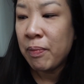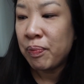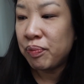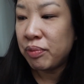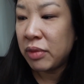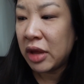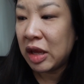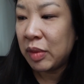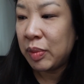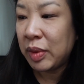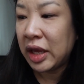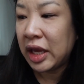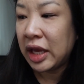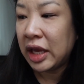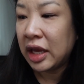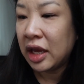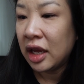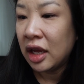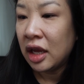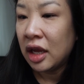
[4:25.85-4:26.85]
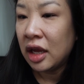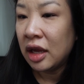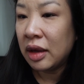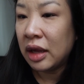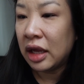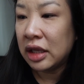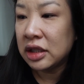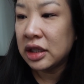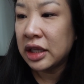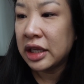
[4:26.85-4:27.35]
maybe
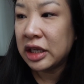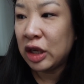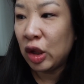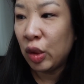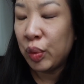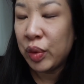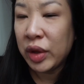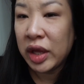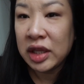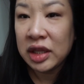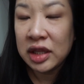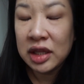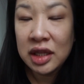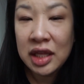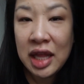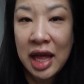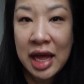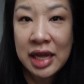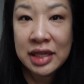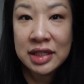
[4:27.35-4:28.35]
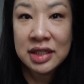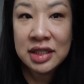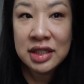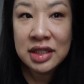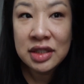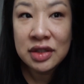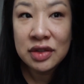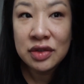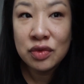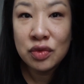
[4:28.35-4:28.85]
a little bit
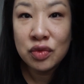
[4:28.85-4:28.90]
less